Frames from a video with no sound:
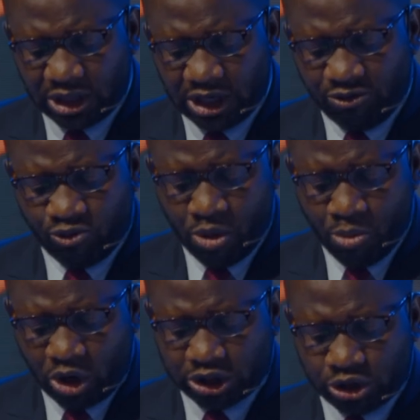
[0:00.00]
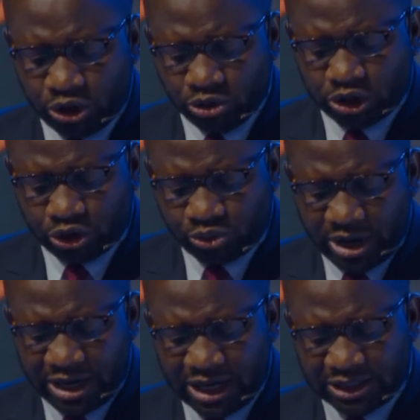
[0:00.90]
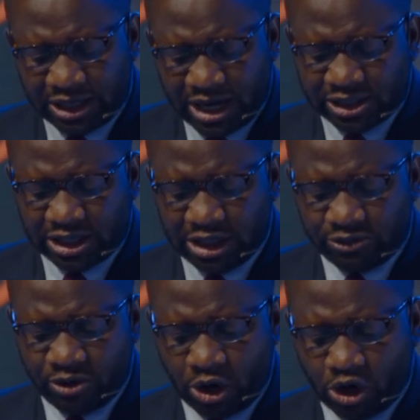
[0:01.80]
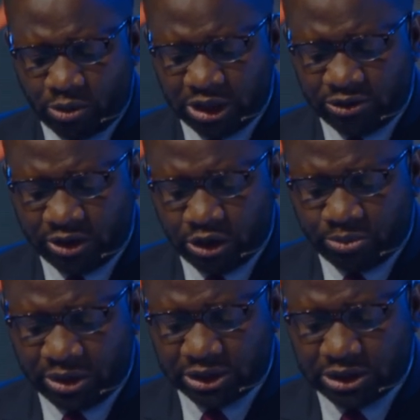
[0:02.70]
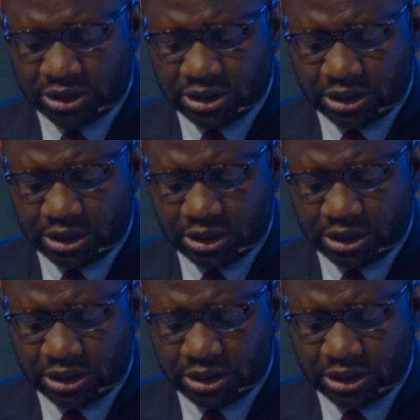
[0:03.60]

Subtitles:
If we must use trade as a catalyst for economic development,